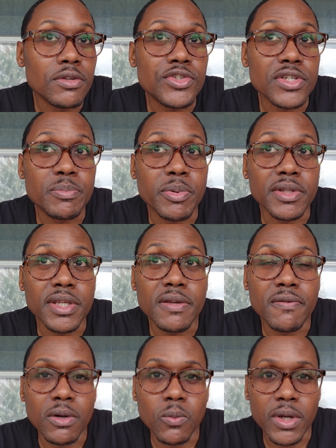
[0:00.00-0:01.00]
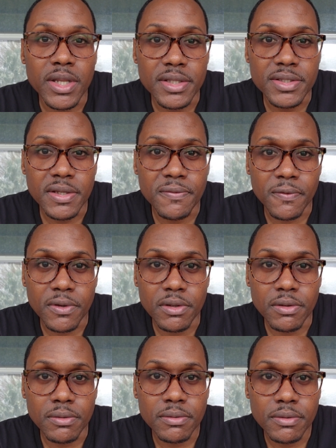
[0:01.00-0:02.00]
you just believe on what he did for
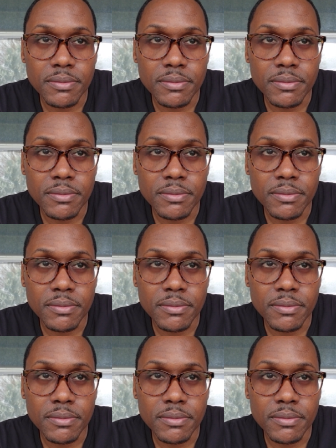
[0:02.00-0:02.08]
you.